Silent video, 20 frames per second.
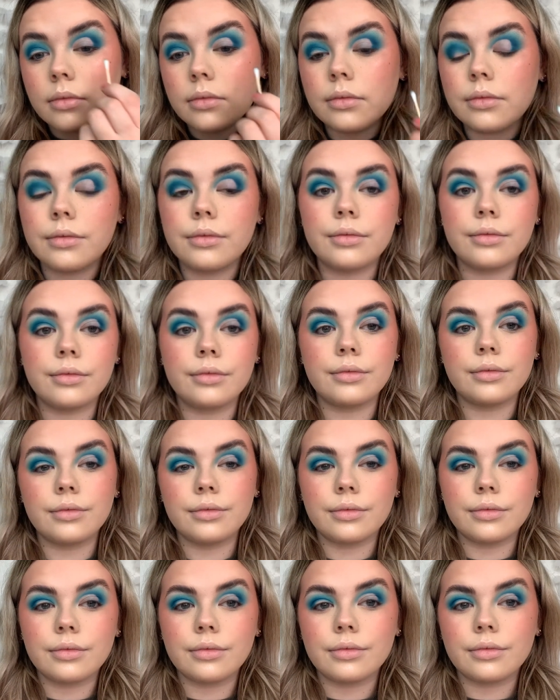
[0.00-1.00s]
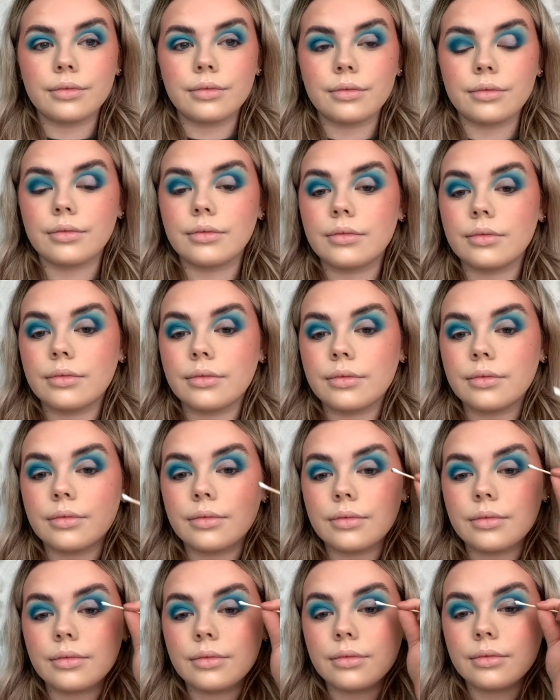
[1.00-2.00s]
So that is how high I've cut my
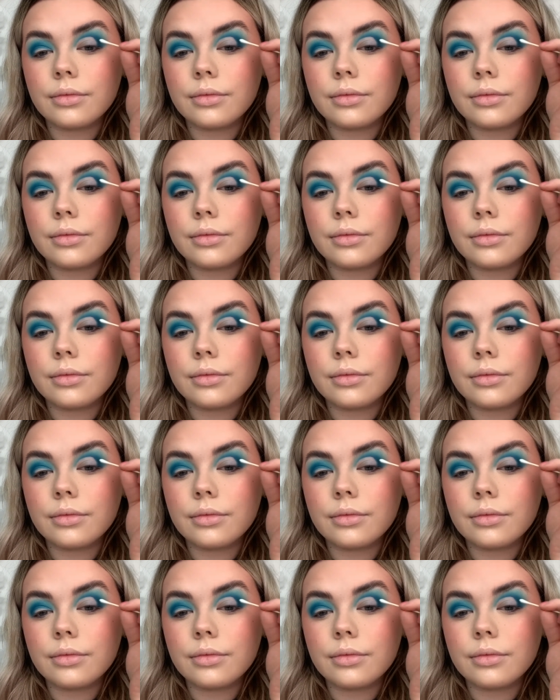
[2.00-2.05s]
crease.